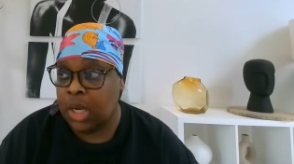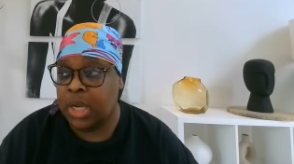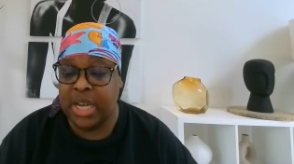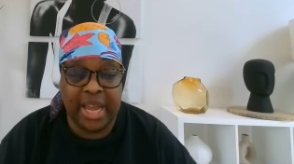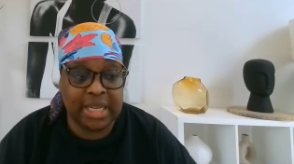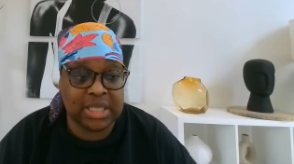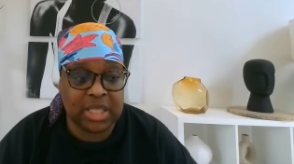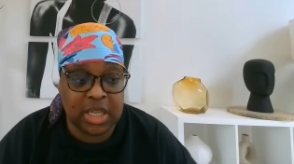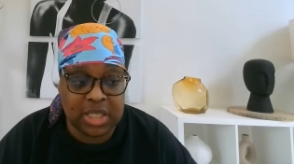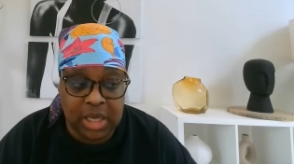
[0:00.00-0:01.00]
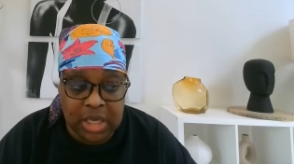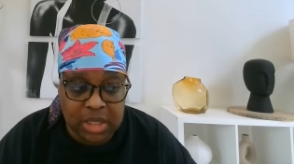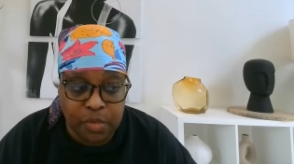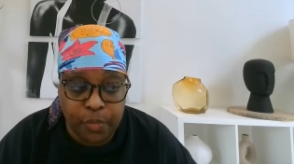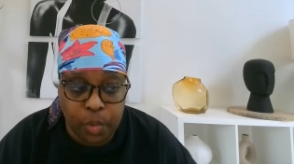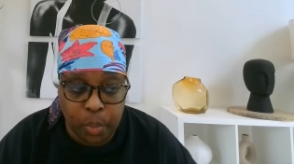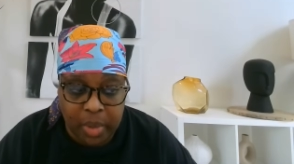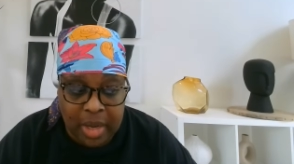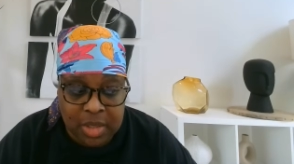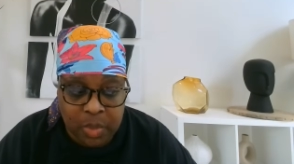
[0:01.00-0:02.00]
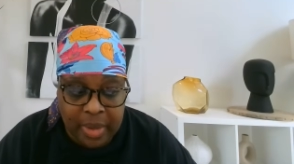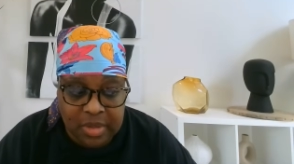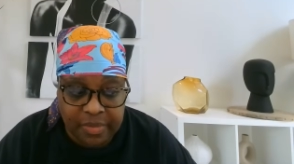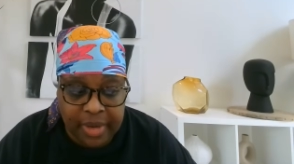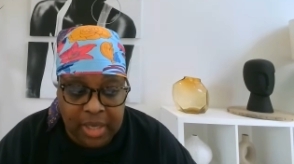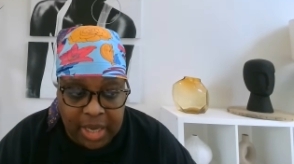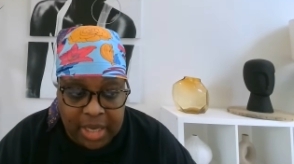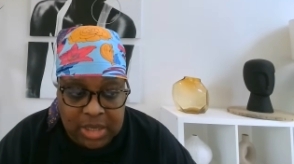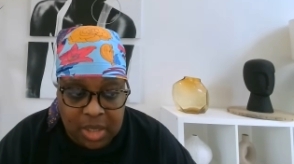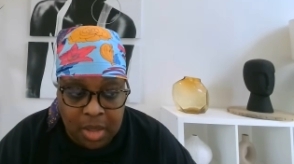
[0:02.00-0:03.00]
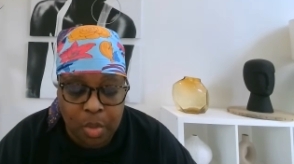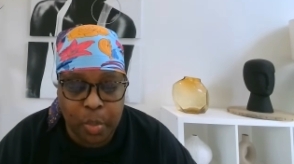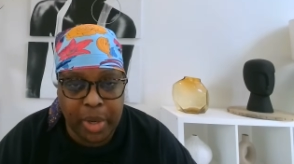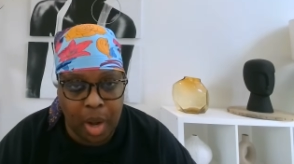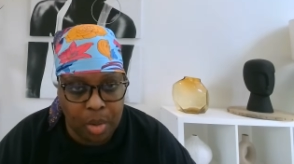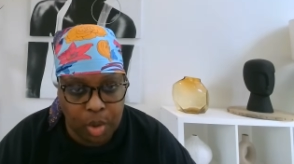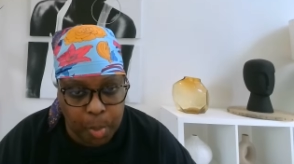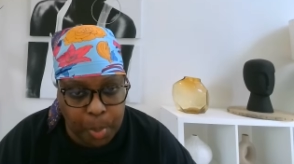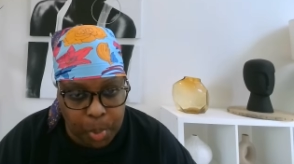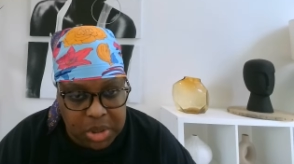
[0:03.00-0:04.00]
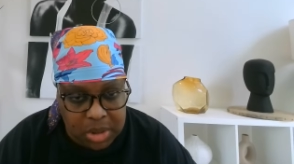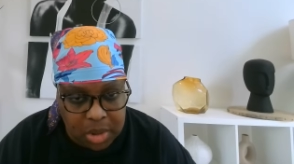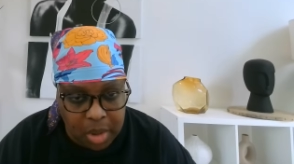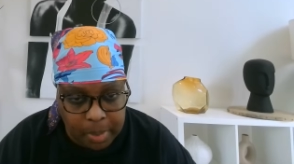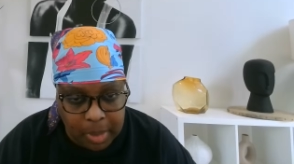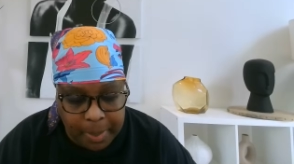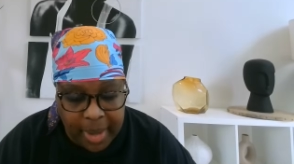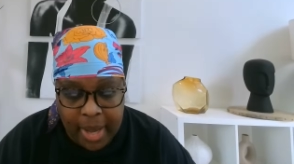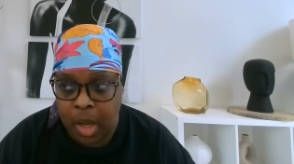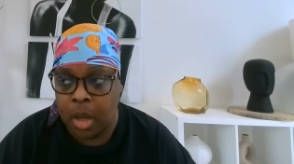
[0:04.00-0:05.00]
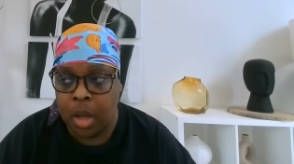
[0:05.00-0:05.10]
next season for Real Housewives of Atlanta, we all know Porsha's going to be back.